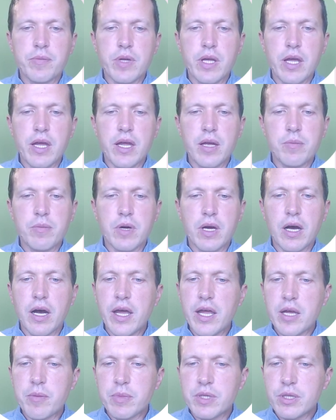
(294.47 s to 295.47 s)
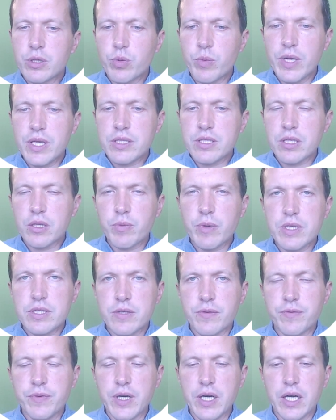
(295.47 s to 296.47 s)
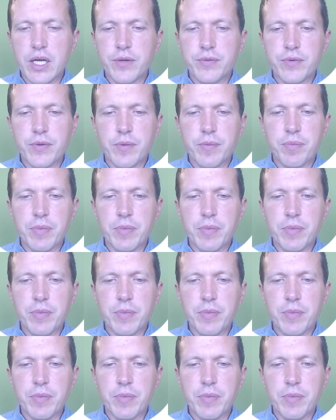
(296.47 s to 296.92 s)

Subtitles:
am in 2025